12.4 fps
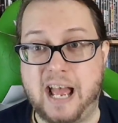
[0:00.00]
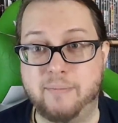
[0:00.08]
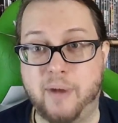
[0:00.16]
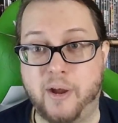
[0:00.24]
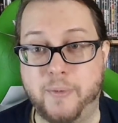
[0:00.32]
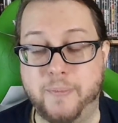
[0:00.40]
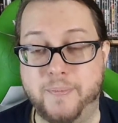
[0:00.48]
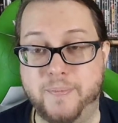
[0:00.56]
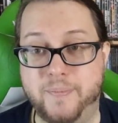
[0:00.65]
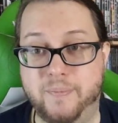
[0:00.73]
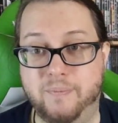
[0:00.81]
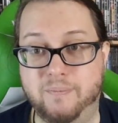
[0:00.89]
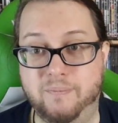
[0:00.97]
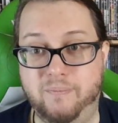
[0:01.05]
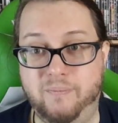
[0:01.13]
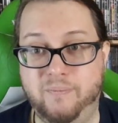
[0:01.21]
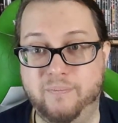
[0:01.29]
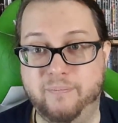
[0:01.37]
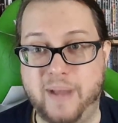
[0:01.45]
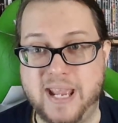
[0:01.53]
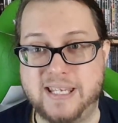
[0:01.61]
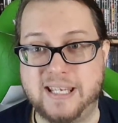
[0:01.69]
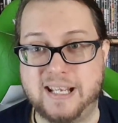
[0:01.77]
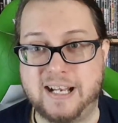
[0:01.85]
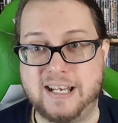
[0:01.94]
ammo.
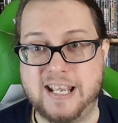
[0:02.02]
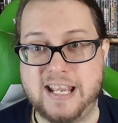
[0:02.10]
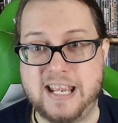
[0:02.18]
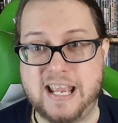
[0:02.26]
Basically,